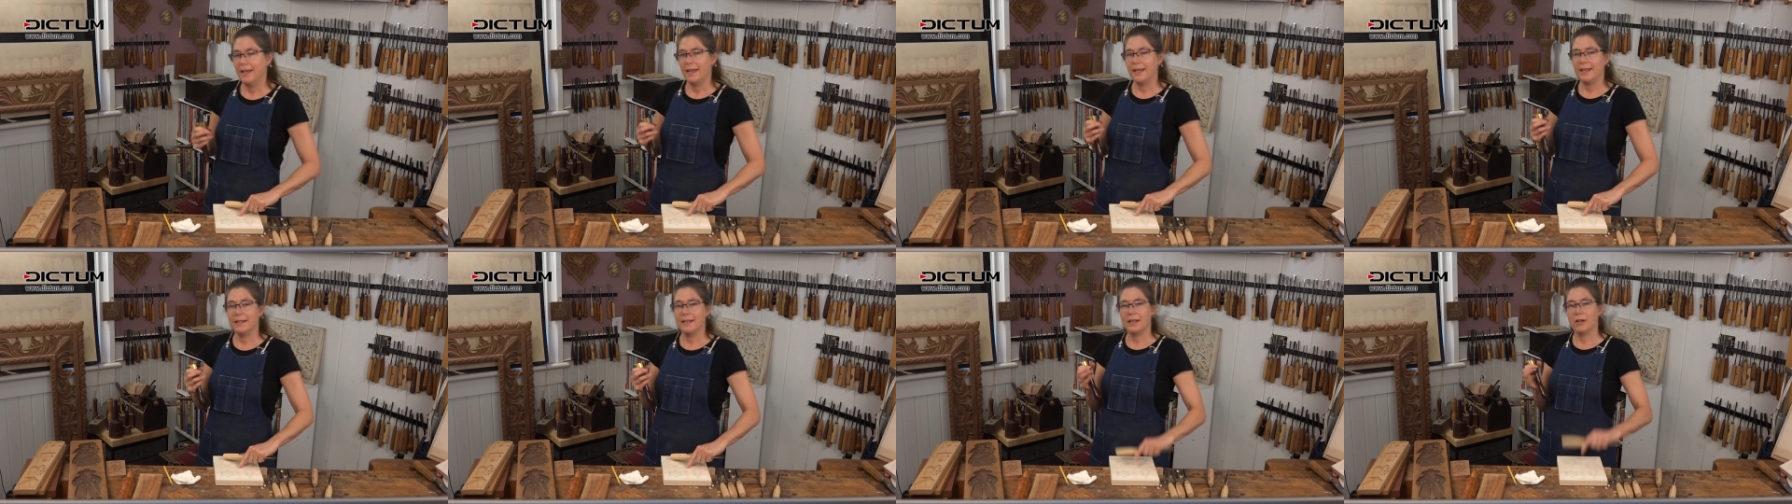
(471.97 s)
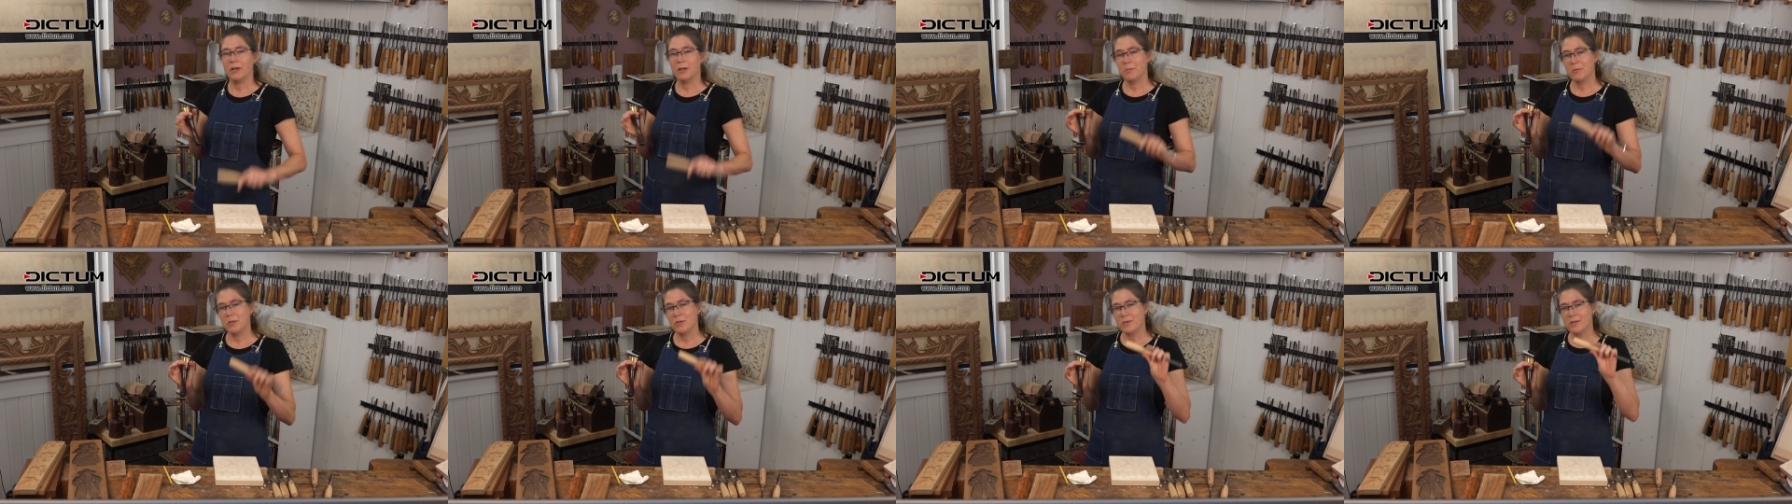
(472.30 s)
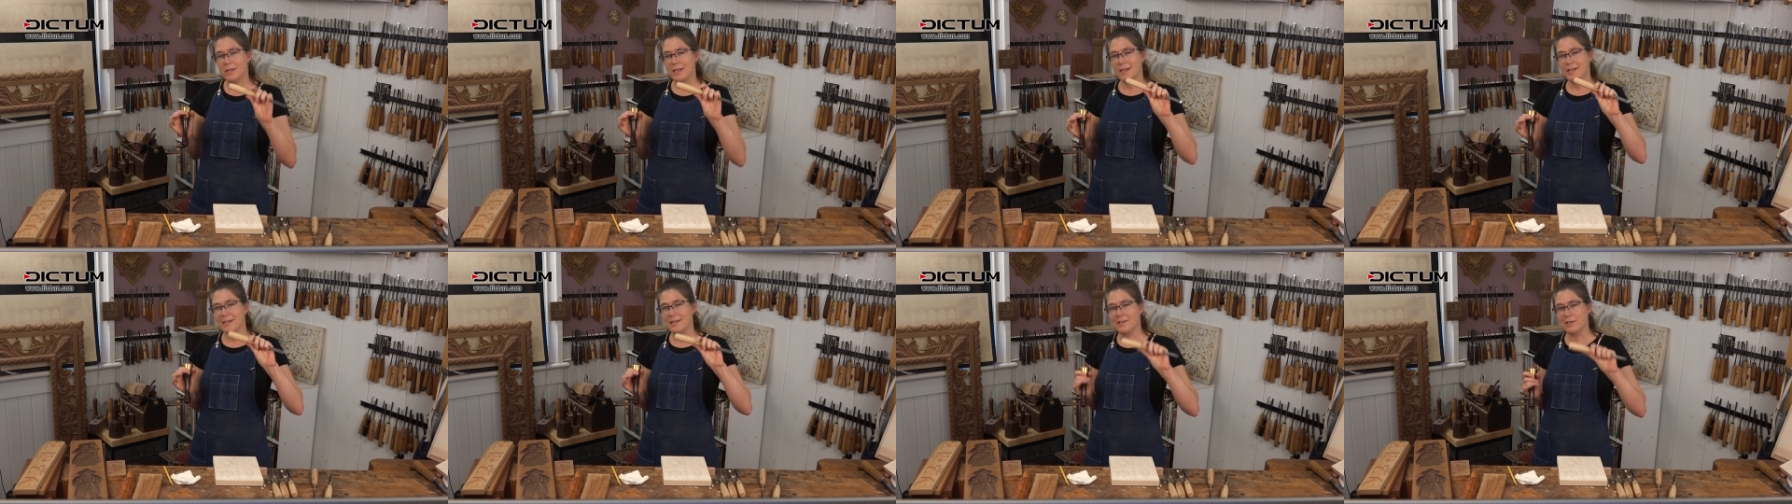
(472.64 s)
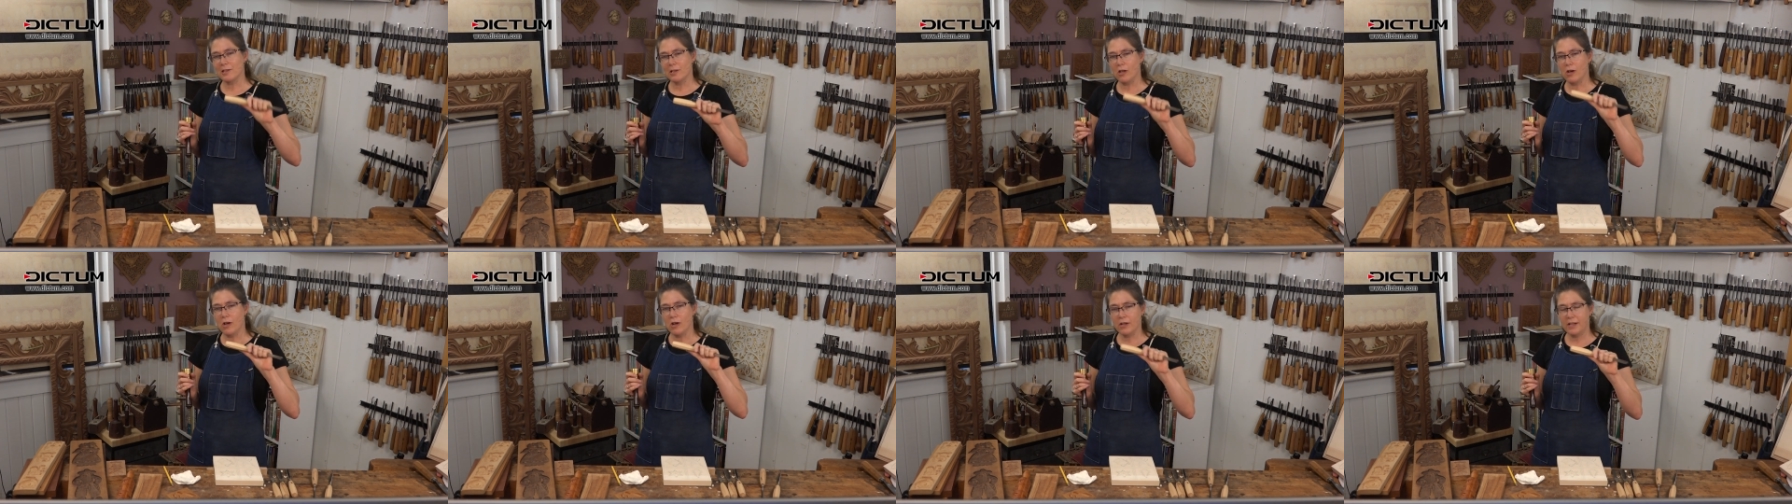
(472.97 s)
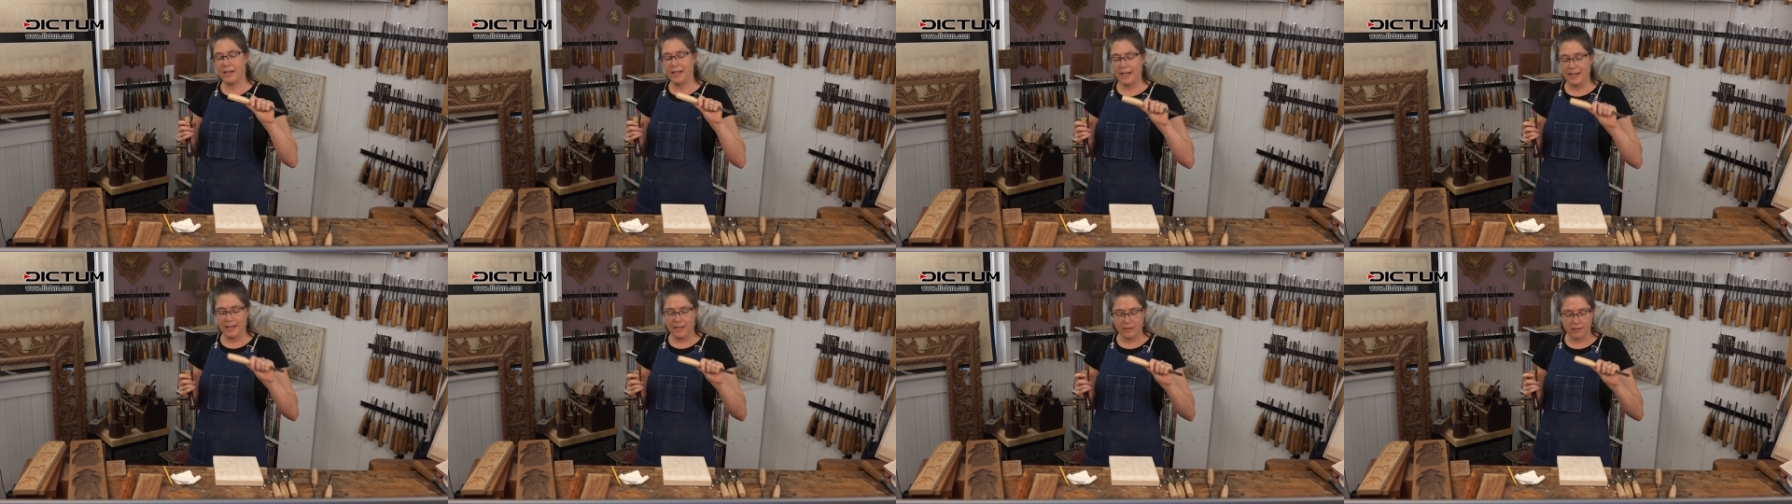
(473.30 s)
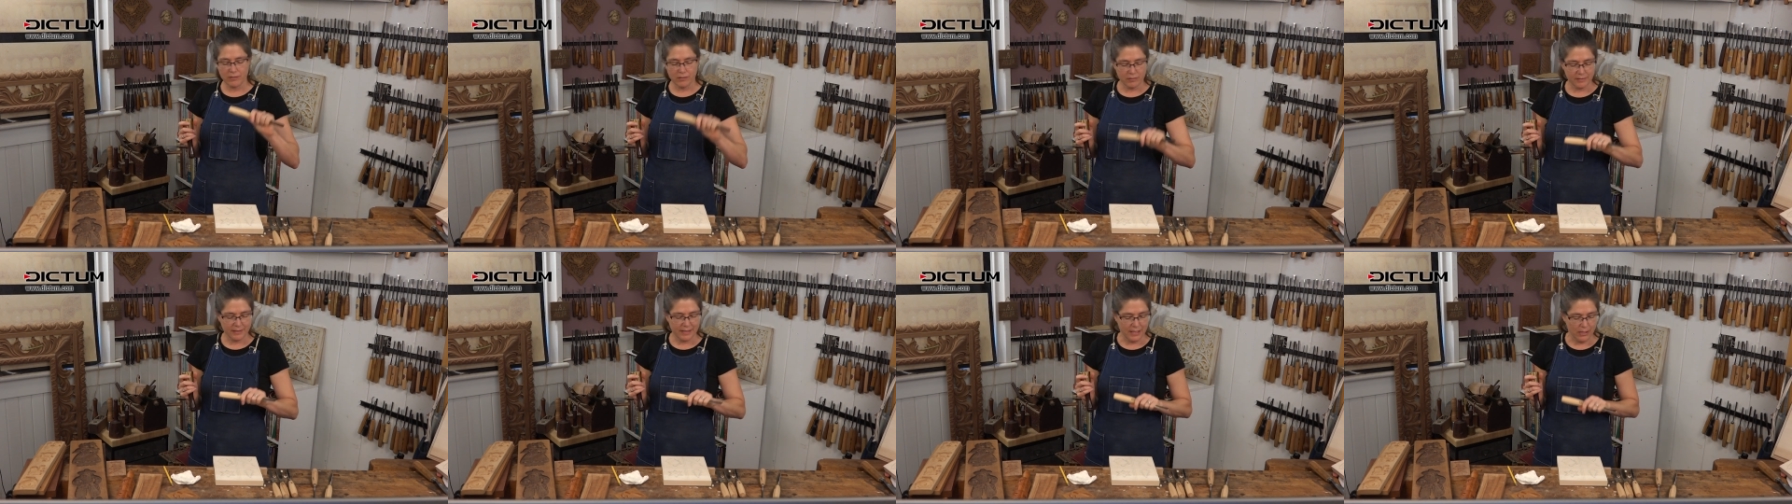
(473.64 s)
And now I'm using these long
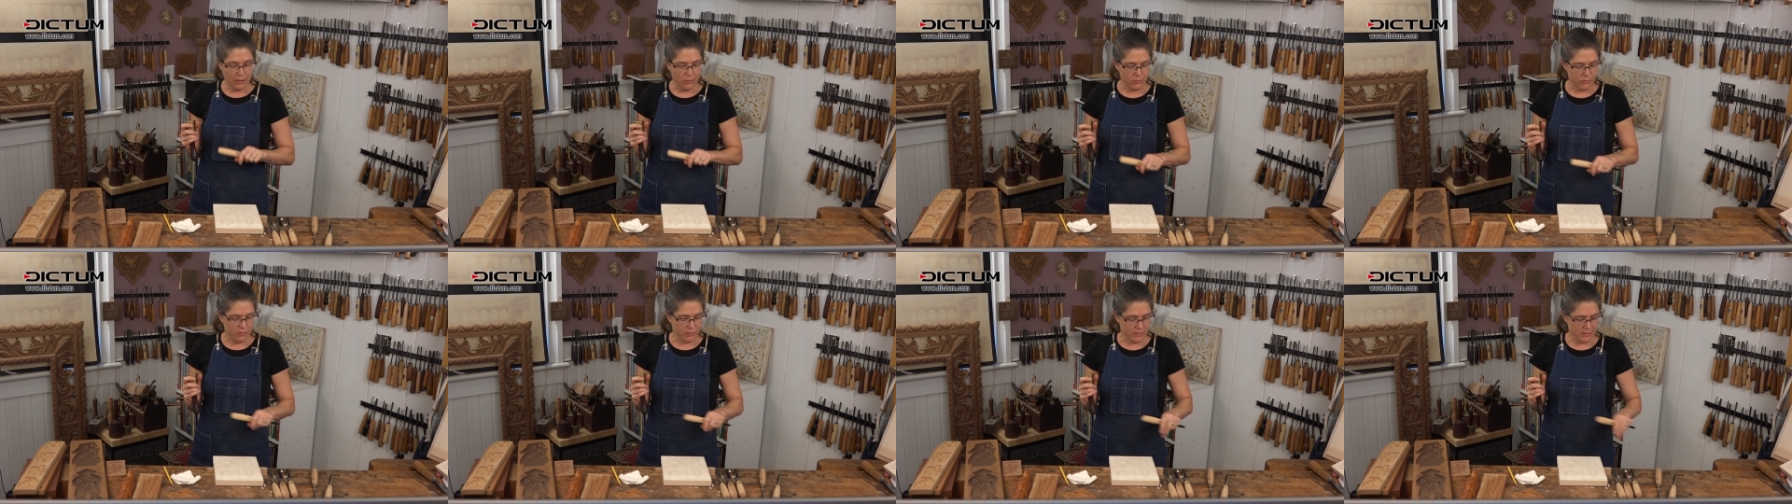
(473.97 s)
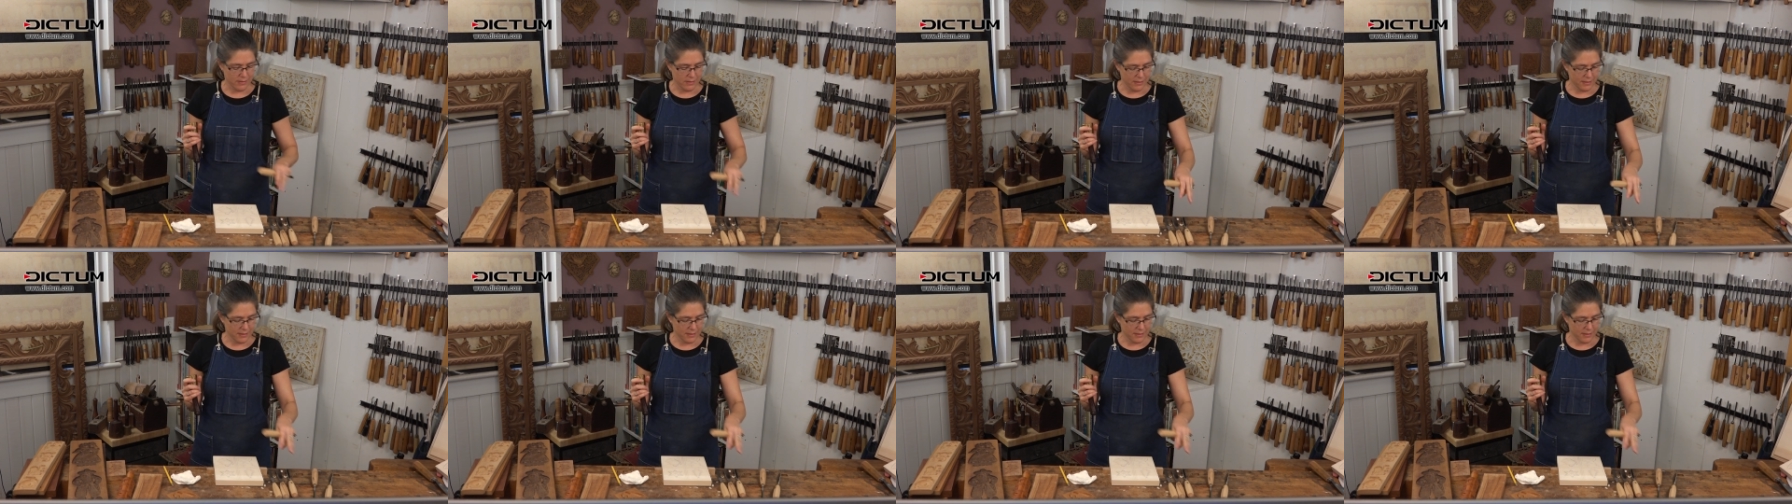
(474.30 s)
handle gouges.